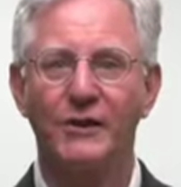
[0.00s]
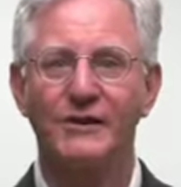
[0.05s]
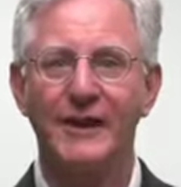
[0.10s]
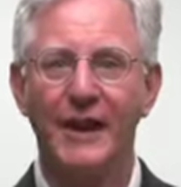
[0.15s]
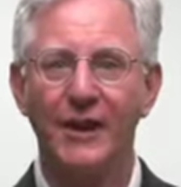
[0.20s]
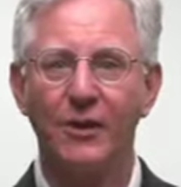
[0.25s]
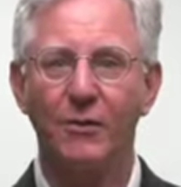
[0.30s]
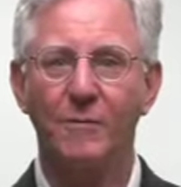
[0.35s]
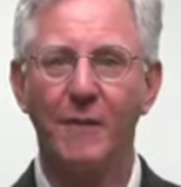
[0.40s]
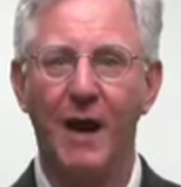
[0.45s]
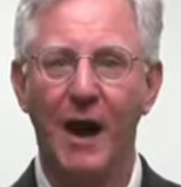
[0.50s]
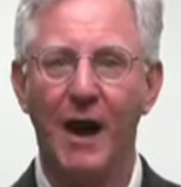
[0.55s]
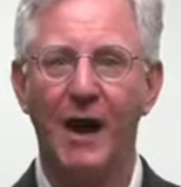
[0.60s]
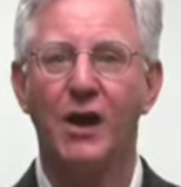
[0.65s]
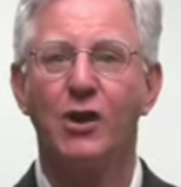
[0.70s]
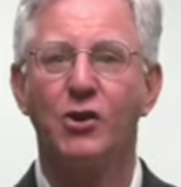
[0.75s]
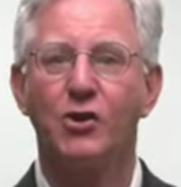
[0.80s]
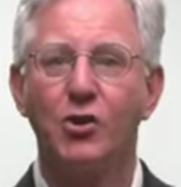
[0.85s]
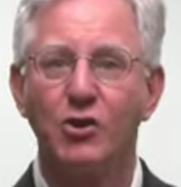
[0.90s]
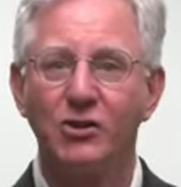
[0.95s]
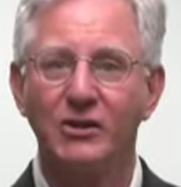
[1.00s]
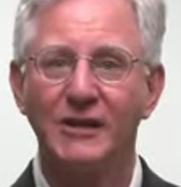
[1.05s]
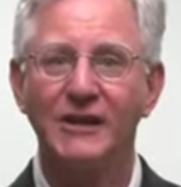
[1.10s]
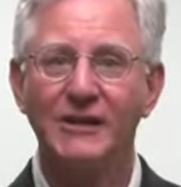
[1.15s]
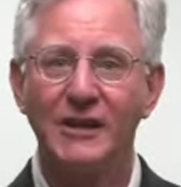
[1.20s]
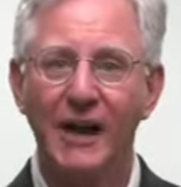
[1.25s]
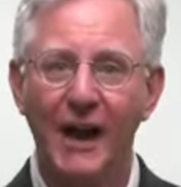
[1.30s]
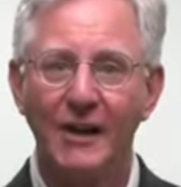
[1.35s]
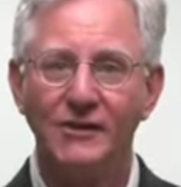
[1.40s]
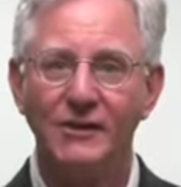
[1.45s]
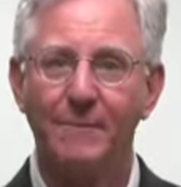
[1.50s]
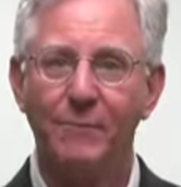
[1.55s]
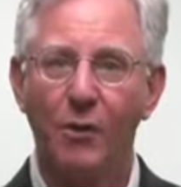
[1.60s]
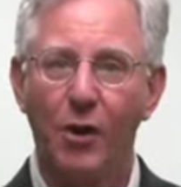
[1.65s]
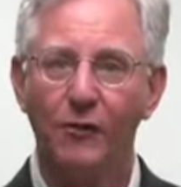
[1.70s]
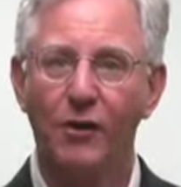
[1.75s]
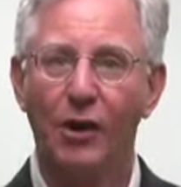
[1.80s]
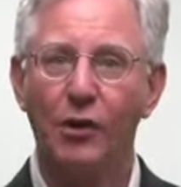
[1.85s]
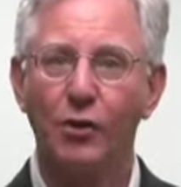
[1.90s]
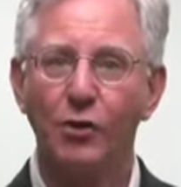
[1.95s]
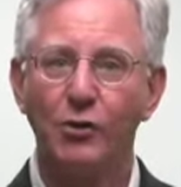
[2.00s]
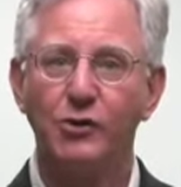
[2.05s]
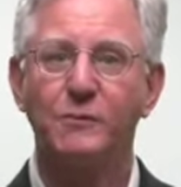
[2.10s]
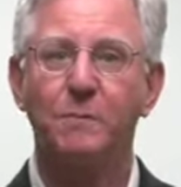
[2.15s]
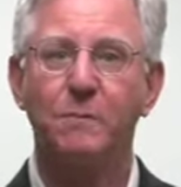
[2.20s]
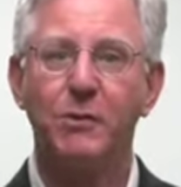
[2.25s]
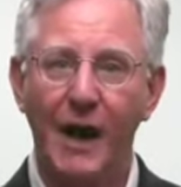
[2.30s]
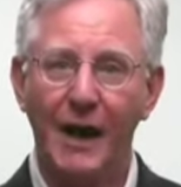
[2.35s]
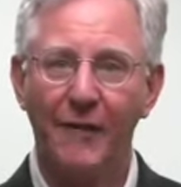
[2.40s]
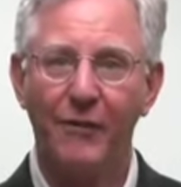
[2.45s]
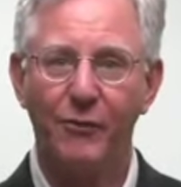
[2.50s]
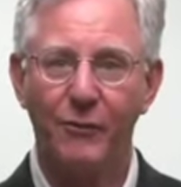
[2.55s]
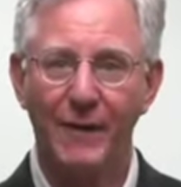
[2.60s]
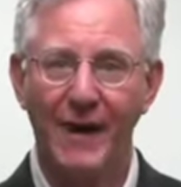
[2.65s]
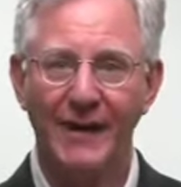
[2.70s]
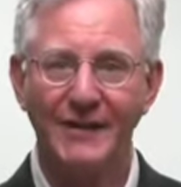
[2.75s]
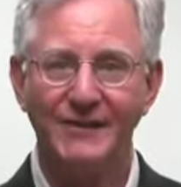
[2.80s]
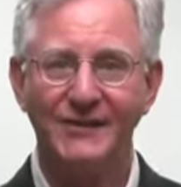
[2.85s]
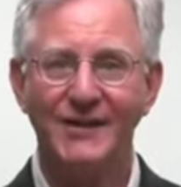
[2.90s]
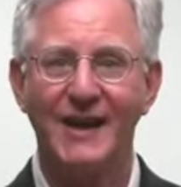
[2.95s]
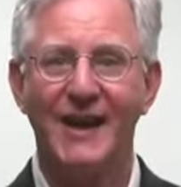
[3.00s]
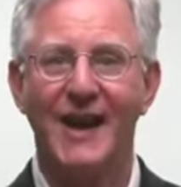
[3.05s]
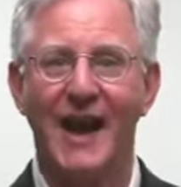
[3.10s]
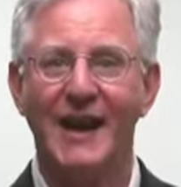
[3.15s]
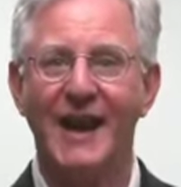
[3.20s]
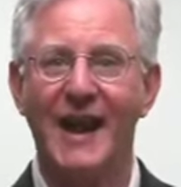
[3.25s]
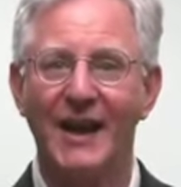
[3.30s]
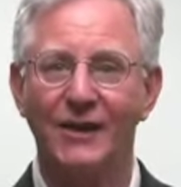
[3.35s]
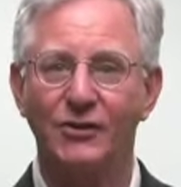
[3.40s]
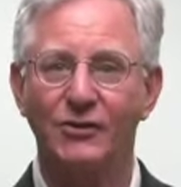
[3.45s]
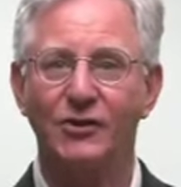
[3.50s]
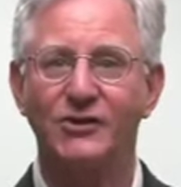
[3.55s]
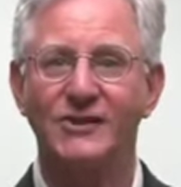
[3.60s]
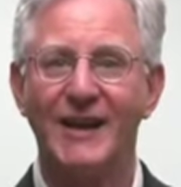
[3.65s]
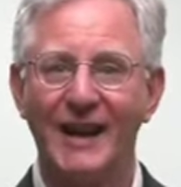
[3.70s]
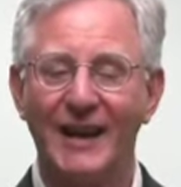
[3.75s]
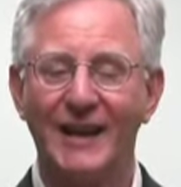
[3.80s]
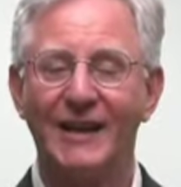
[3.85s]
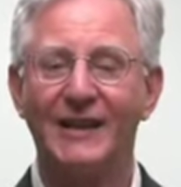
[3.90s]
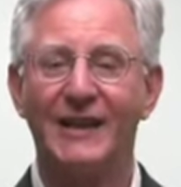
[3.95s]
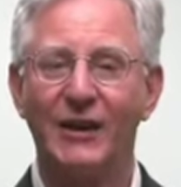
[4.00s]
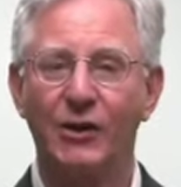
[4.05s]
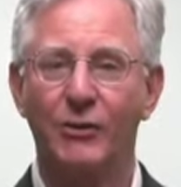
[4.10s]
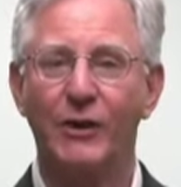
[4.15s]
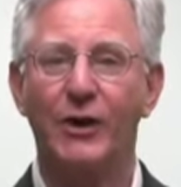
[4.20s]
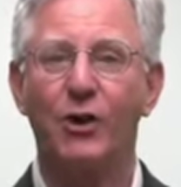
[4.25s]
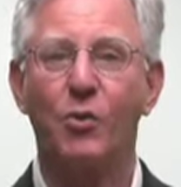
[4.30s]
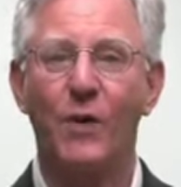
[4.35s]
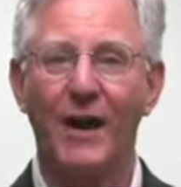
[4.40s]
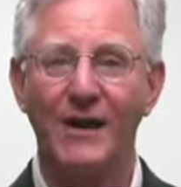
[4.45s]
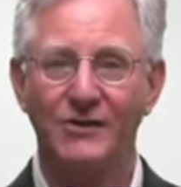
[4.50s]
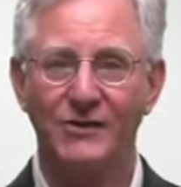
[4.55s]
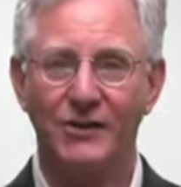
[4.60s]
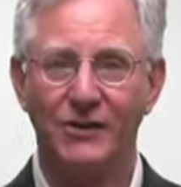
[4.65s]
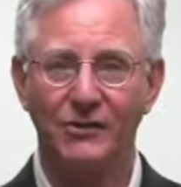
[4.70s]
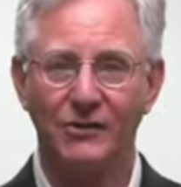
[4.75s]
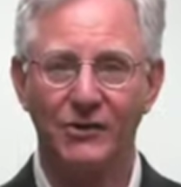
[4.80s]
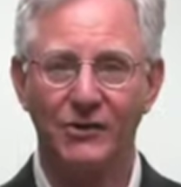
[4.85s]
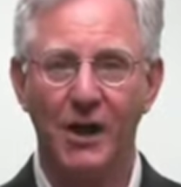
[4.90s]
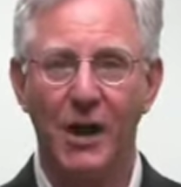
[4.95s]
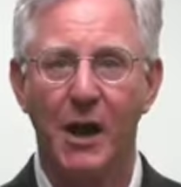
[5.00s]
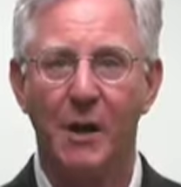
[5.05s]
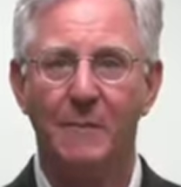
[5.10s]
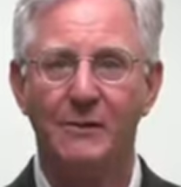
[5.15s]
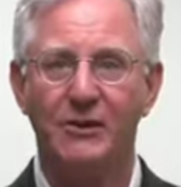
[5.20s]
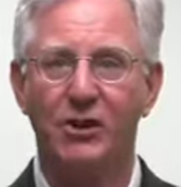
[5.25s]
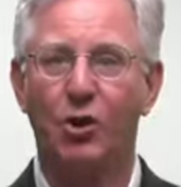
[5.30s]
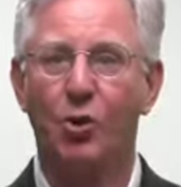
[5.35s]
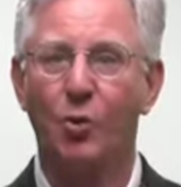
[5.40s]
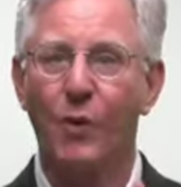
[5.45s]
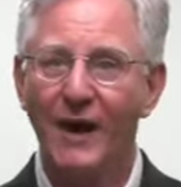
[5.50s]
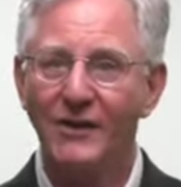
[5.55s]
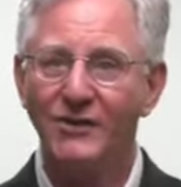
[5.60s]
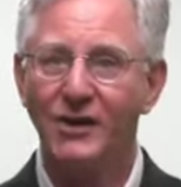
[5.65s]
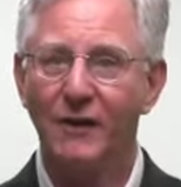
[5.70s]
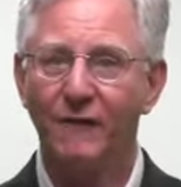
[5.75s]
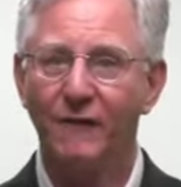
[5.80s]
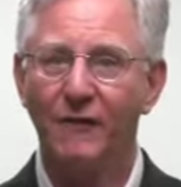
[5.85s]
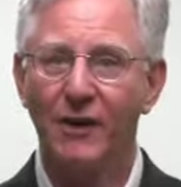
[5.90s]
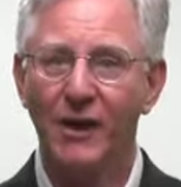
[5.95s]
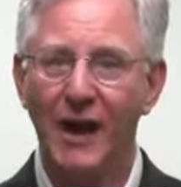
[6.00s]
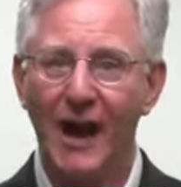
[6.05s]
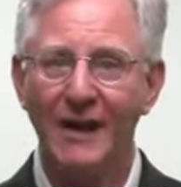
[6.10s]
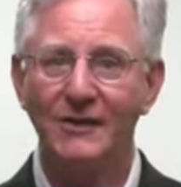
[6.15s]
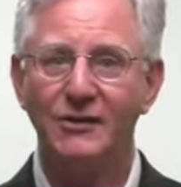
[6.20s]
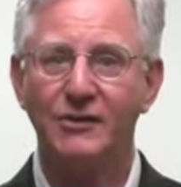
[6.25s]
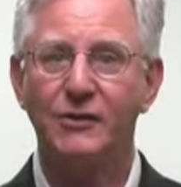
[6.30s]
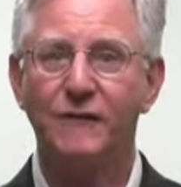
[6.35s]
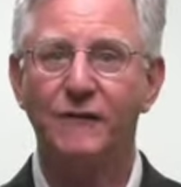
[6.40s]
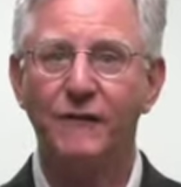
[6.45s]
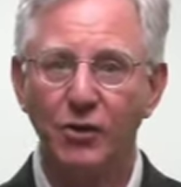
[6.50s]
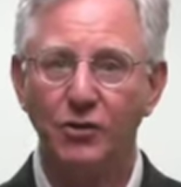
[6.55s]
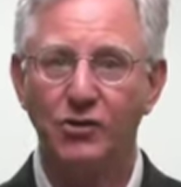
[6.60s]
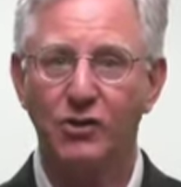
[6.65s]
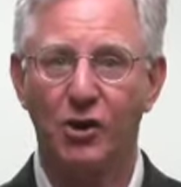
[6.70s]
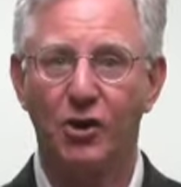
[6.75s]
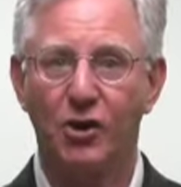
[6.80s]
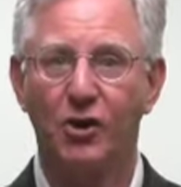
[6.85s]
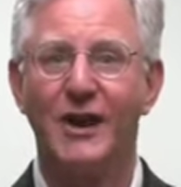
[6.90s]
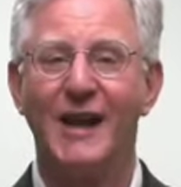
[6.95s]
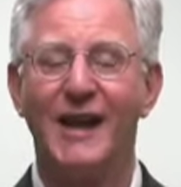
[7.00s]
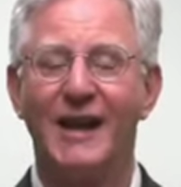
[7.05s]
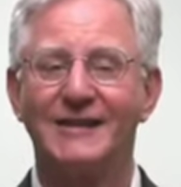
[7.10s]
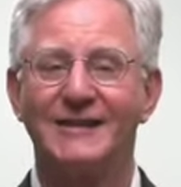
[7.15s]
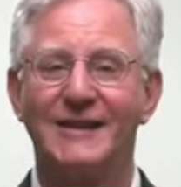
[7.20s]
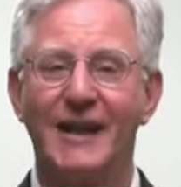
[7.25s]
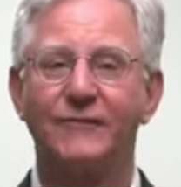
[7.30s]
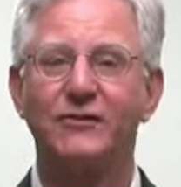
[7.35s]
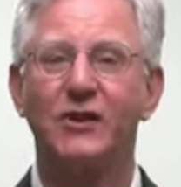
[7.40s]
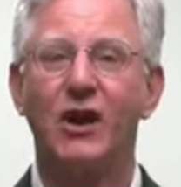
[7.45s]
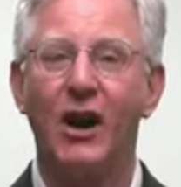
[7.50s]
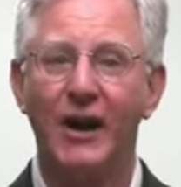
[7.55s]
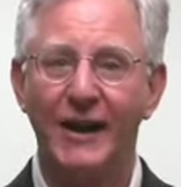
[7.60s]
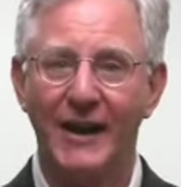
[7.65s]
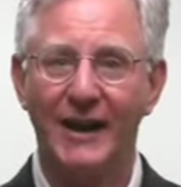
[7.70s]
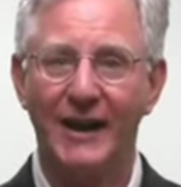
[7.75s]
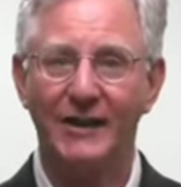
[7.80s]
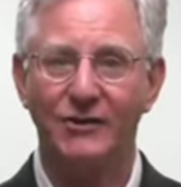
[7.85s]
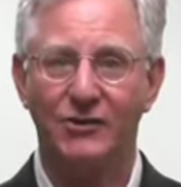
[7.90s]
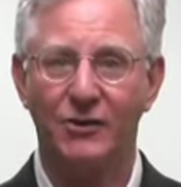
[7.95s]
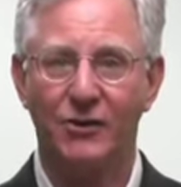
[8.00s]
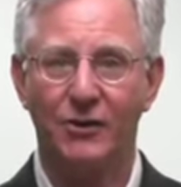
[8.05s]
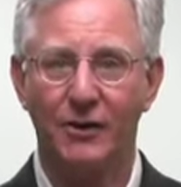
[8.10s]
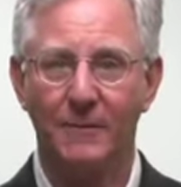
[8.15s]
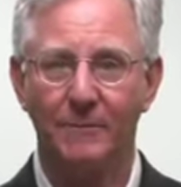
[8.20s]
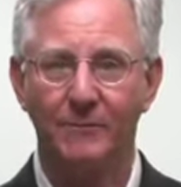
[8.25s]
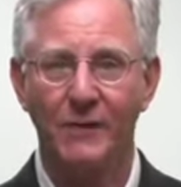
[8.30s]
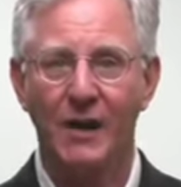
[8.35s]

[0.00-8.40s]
denouement, usually ties up all the loose plot threads and answers any lingering questions. But the question of Eliza's future is left unanswered.